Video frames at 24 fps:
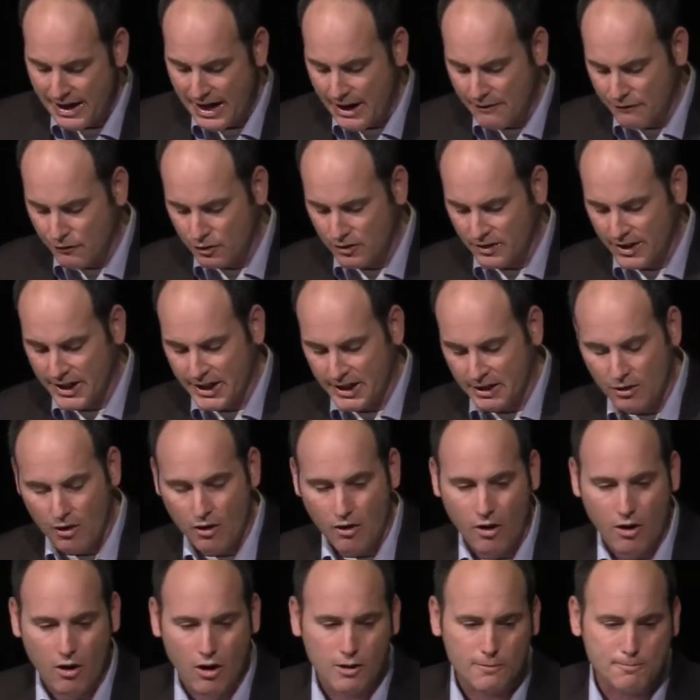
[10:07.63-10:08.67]
Everlane,
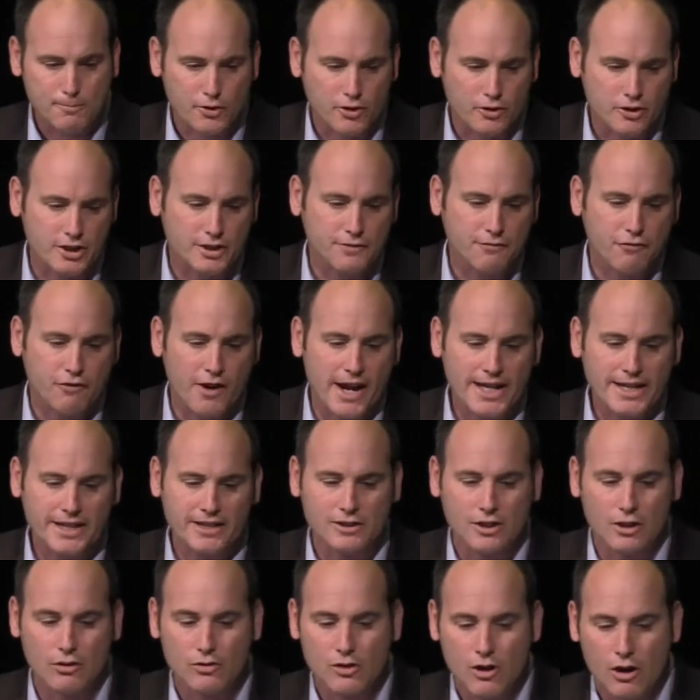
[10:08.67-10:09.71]
Allbirds,
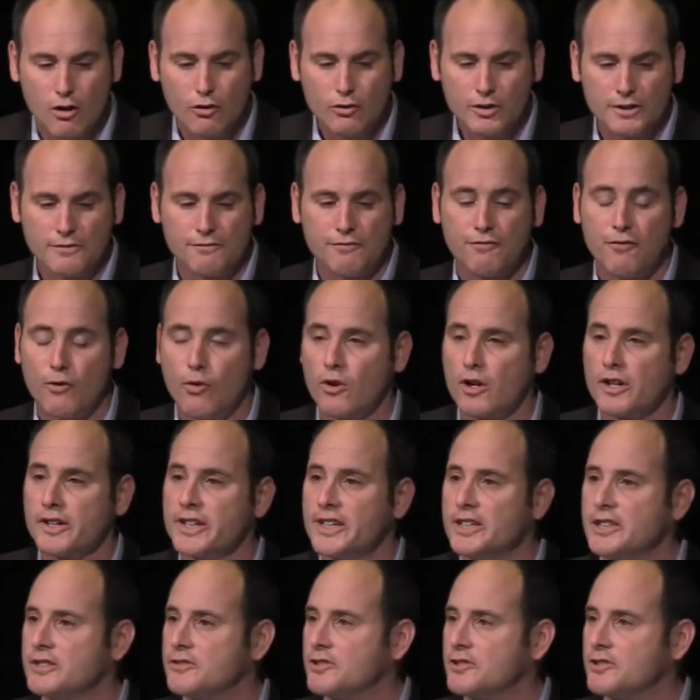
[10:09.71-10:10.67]
Frankenoak, Oakenfort,